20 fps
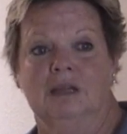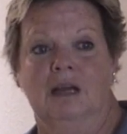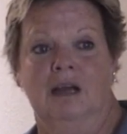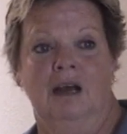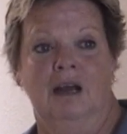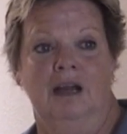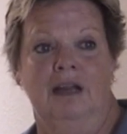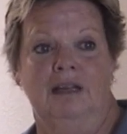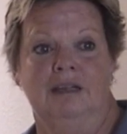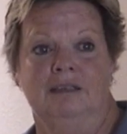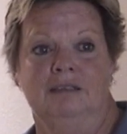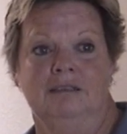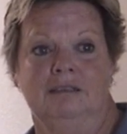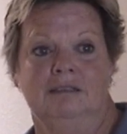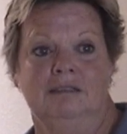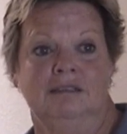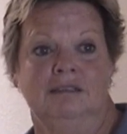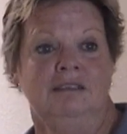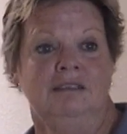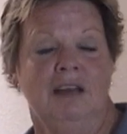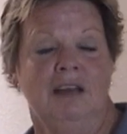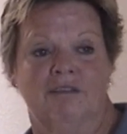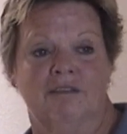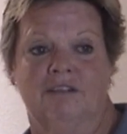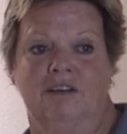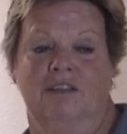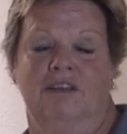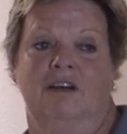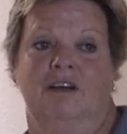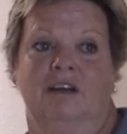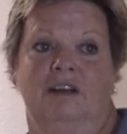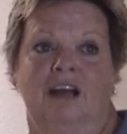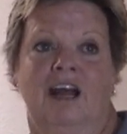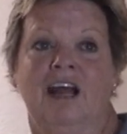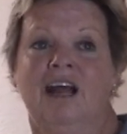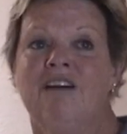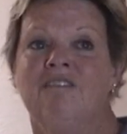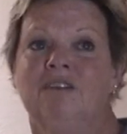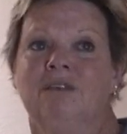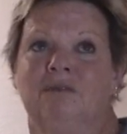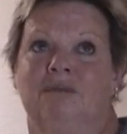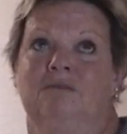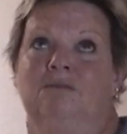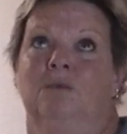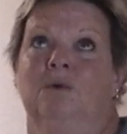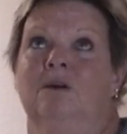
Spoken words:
I never thought, I haven't